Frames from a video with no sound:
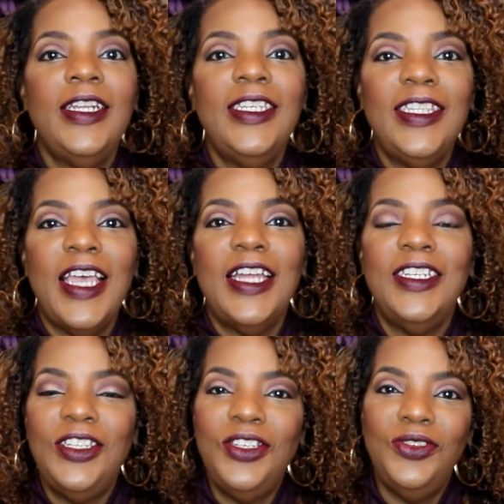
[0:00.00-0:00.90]

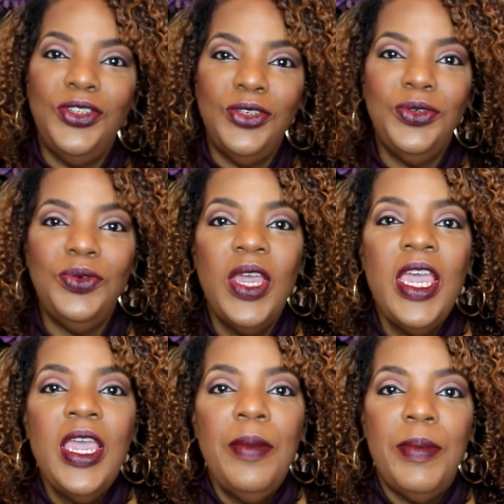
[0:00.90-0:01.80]
decided to do
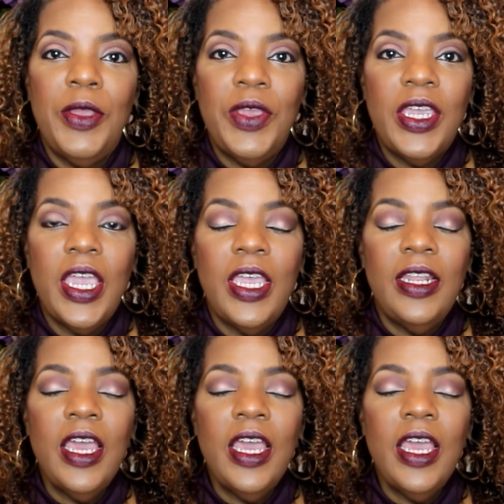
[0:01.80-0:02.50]
Mary Kay.